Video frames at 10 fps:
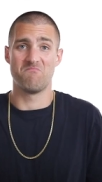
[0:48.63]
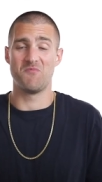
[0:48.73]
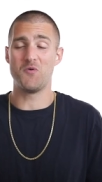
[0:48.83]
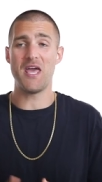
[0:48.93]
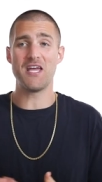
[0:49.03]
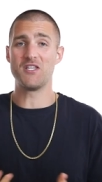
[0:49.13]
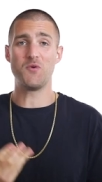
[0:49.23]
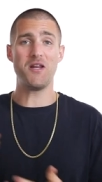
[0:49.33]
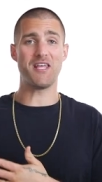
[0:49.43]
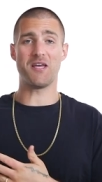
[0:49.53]
you can't
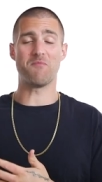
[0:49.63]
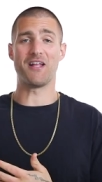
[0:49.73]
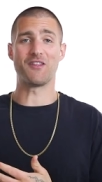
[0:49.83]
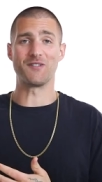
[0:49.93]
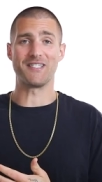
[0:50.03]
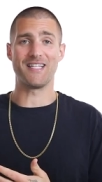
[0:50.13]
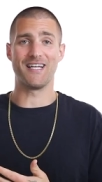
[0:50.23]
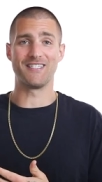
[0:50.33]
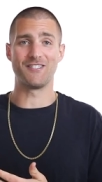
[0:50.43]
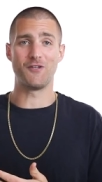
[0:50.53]
do anything about those
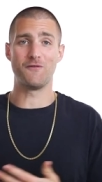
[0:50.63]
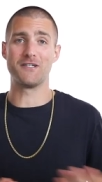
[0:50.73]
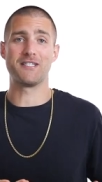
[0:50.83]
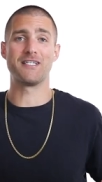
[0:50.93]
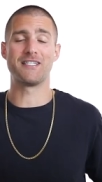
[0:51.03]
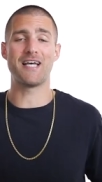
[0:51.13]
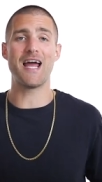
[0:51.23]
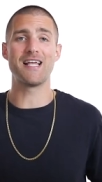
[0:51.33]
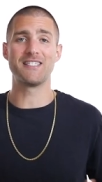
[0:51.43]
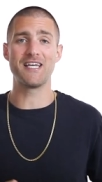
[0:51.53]
things. You've just
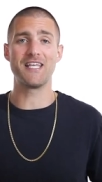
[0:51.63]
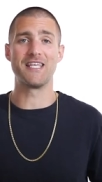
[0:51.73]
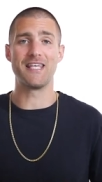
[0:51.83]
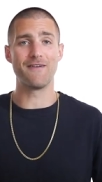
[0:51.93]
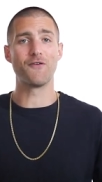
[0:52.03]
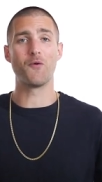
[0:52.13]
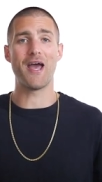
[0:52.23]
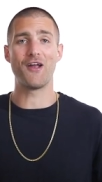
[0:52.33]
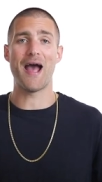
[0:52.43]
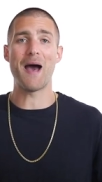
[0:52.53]
decided to give
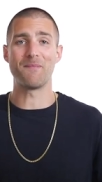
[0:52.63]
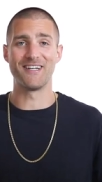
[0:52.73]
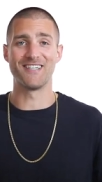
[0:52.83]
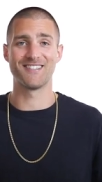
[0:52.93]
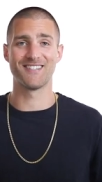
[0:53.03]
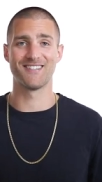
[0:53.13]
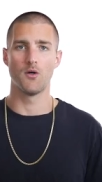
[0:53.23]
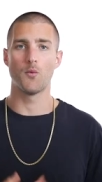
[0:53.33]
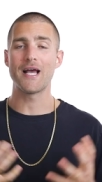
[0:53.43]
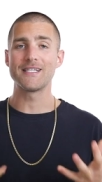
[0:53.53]
away your happiness.
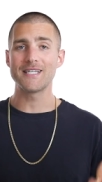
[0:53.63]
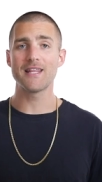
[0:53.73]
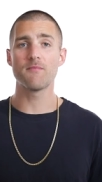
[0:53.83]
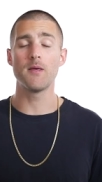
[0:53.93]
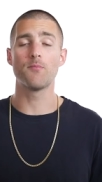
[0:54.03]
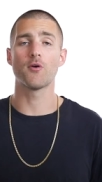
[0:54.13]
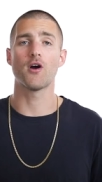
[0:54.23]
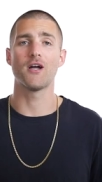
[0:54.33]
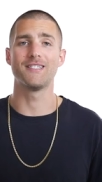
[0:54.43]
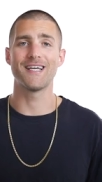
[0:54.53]
When I say that people
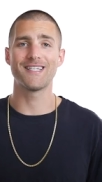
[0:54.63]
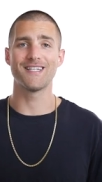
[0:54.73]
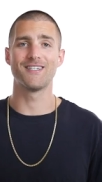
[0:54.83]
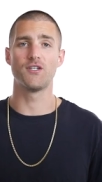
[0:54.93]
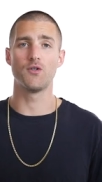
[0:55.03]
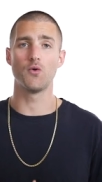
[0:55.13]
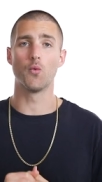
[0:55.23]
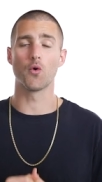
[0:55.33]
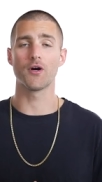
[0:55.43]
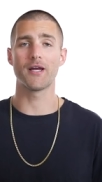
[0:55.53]
are addicted to
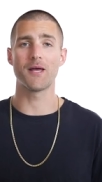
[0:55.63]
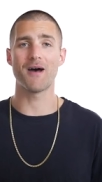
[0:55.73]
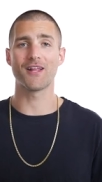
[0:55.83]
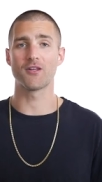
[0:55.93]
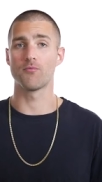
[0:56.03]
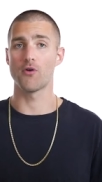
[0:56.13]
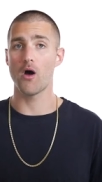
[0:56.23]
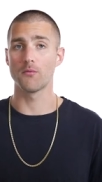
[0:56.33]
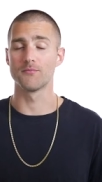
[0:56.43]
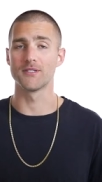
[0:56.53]
worrying about their
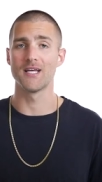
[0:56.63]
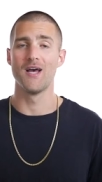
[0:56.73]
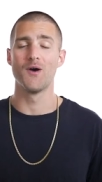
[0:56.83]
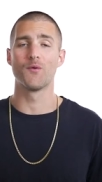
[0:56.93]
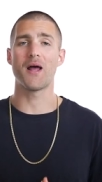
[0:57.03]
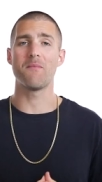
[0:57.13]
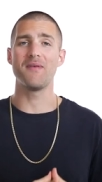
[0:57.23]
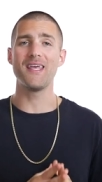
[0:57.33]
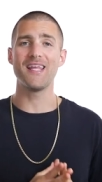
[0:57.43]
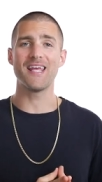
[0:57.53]
problems, what I
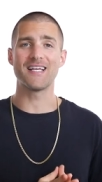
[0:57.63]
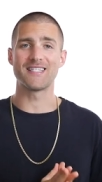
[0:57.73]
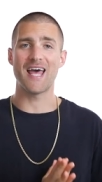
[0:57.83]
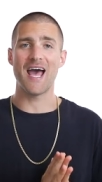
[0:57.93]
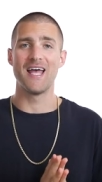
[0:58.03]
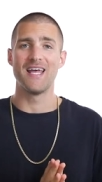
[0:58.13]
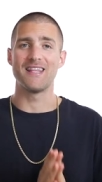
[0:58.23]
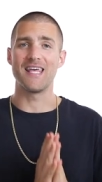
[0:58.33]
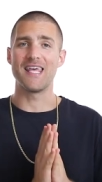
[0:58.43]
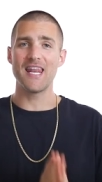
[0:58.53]
mean is that
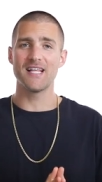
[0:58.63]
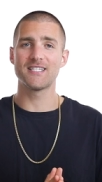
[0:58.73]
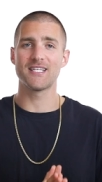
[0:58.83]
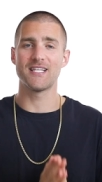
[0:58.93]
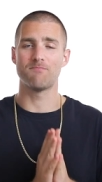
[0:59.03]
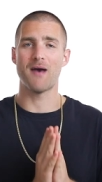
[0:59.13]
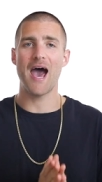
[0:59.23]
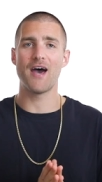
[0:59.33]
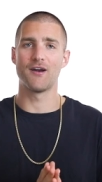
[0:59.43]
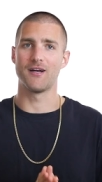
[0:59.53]
they get into this
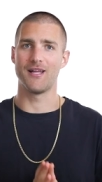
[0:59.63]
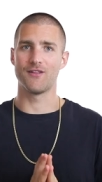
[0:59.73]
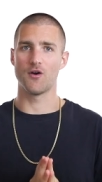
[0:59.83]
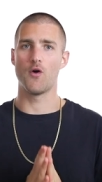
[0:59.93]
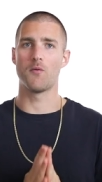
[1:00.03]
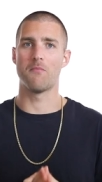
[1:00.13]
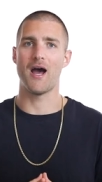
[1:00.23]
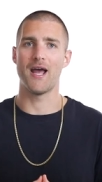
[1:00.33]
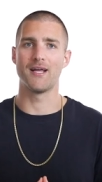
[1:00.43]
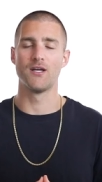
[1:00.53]
pattern in their own
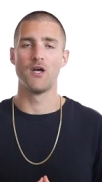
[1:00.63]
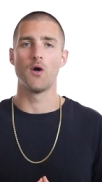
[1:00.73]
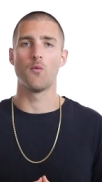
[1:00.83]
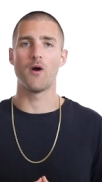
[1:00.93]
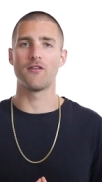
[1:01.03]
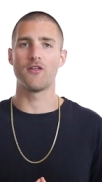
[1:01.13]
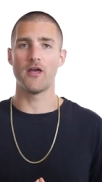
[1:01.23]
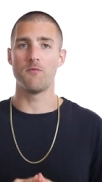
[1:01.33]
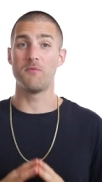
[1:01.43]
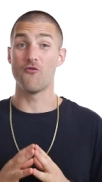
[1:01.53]
mind where
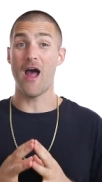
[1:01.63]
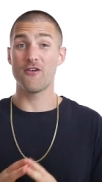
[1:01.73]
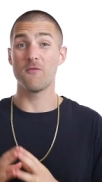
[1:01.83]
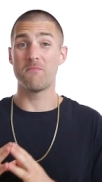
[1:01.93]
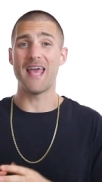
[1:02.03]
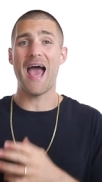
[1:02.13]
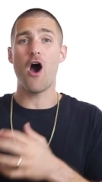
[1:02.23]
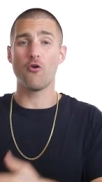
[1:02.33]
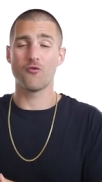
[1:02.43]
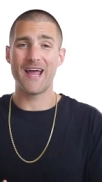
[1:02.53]
they'd rather be
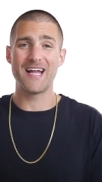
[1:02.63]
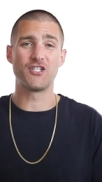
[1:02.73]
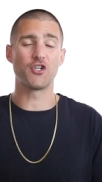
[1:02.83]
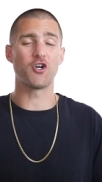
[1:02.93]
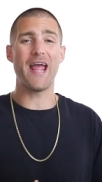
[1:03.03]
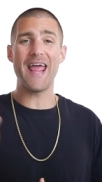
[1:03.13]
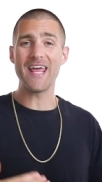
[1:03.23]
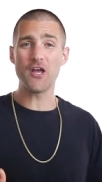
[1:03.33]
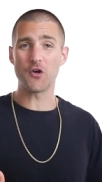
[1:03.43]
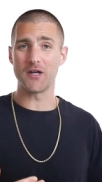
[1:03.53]
outraged or
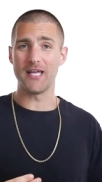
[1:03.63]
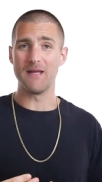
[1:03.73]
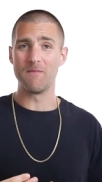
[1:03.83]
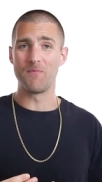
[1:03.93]
angry